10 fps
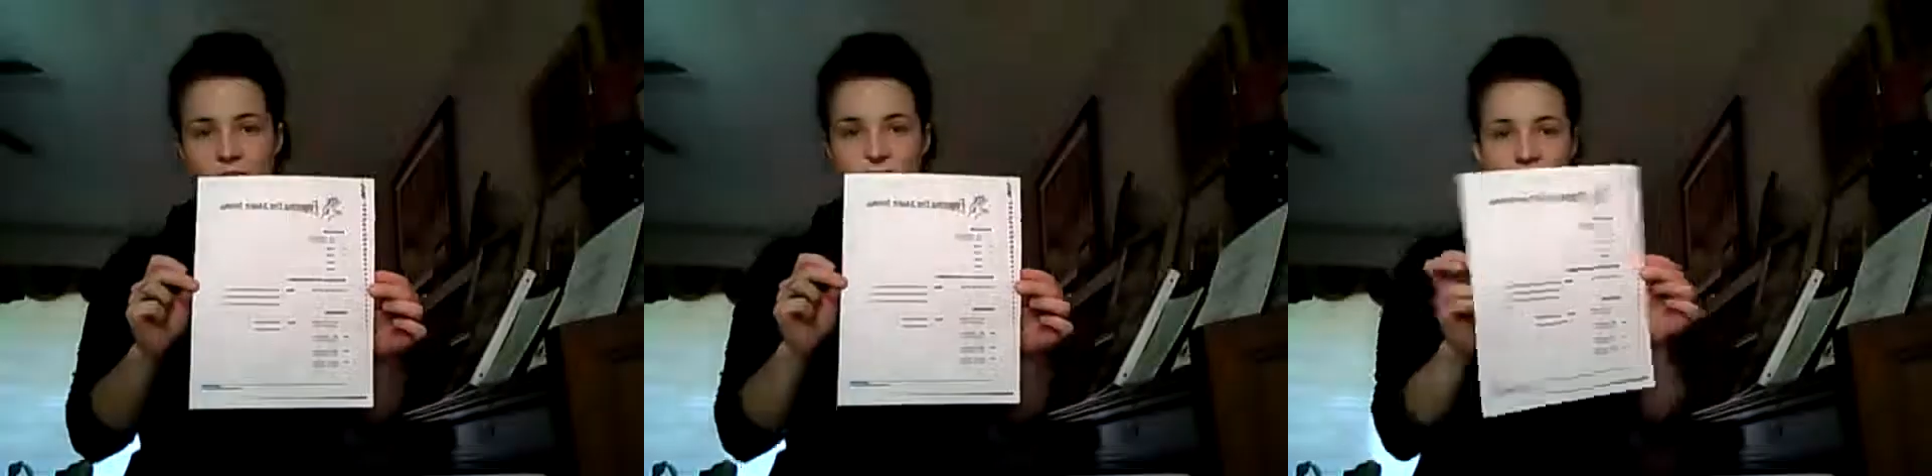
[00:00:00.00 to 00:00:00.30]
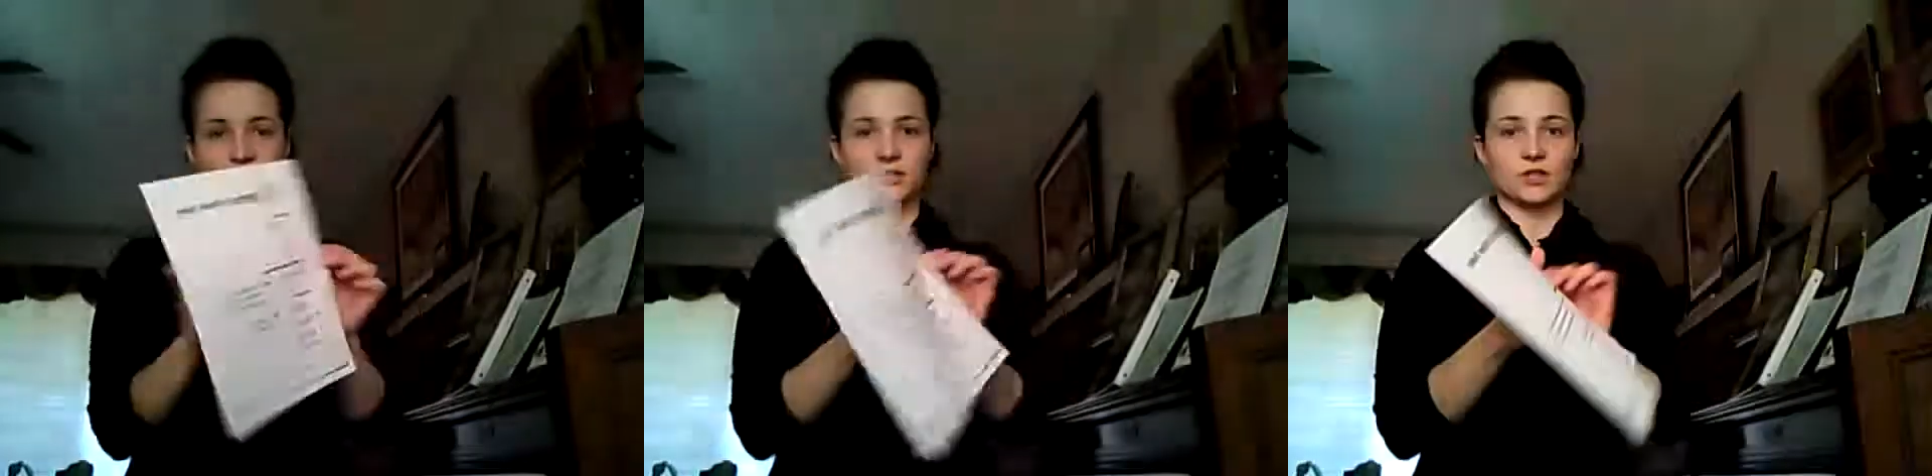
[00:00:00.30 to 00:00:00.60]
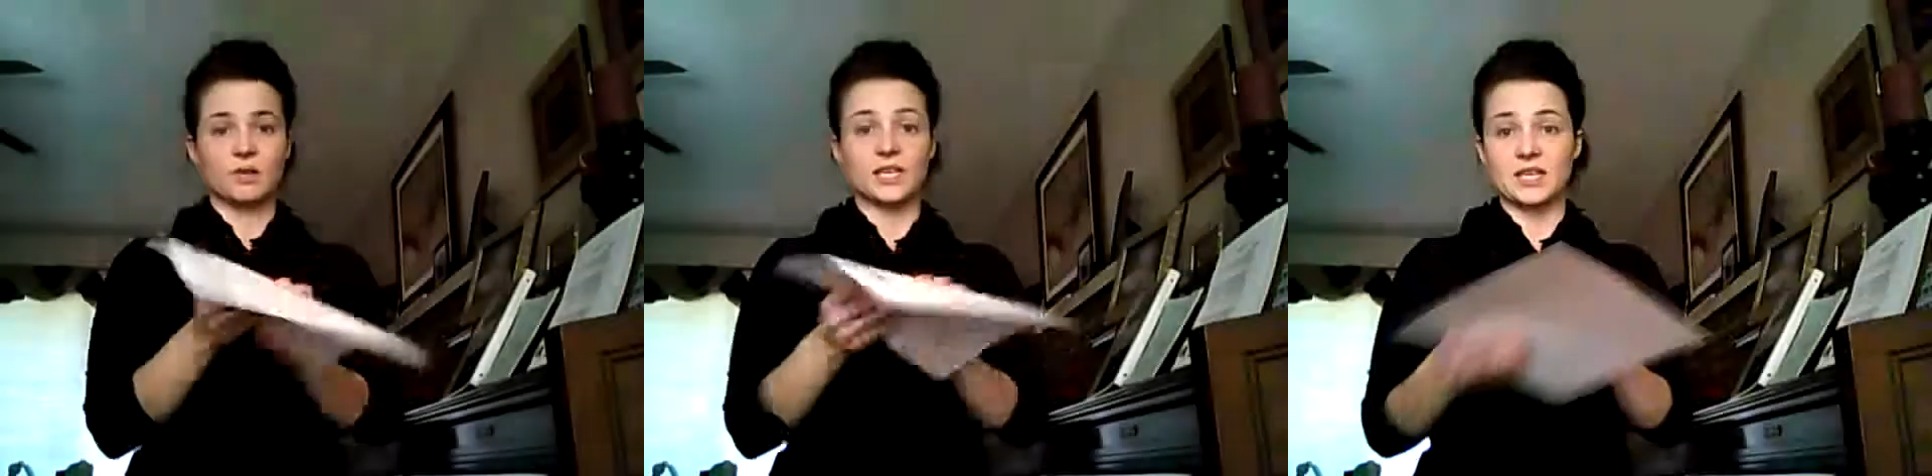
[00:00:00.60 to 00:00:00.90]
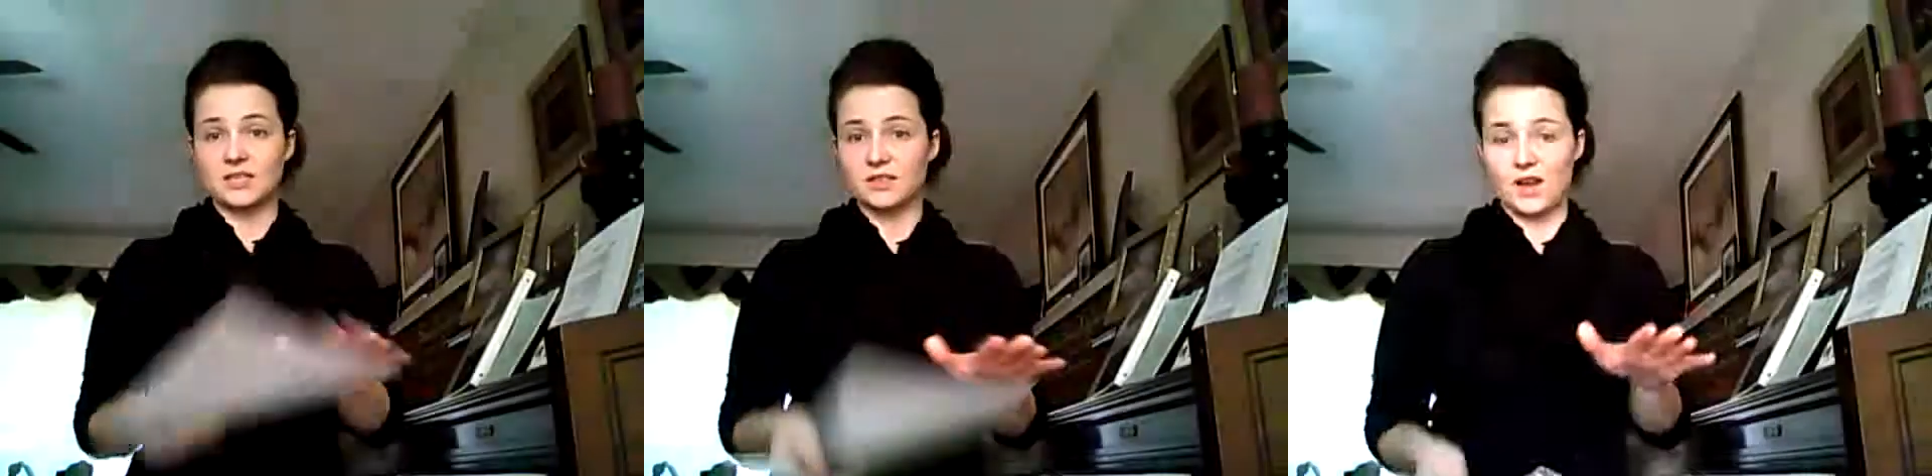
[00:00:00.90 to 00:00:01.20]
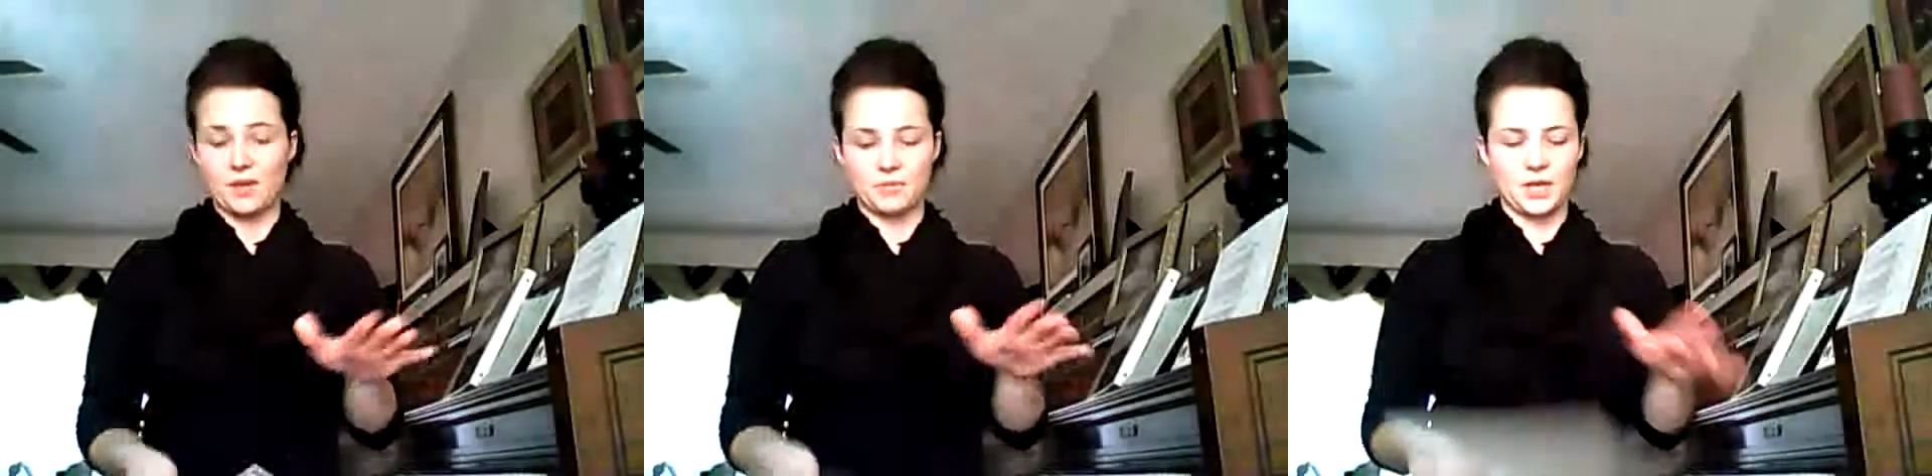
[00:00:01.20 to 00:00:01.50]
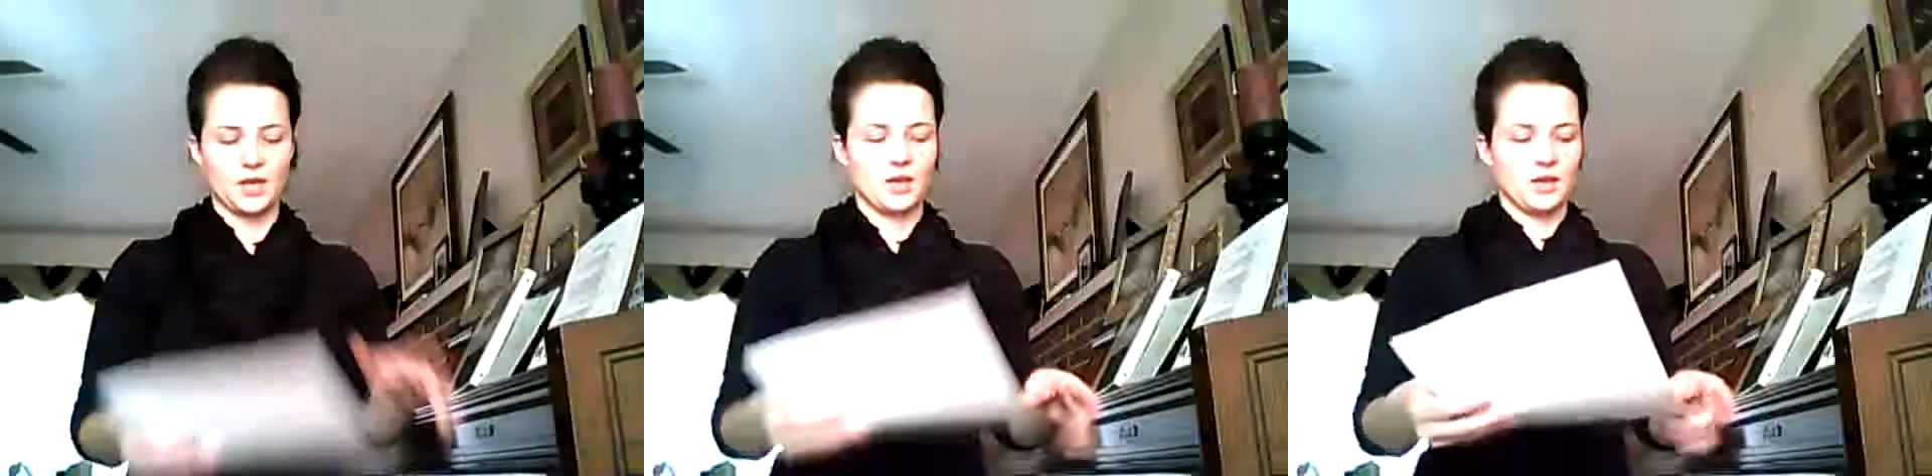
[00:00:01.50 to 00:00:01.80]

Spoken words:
I was there, so it is a copy.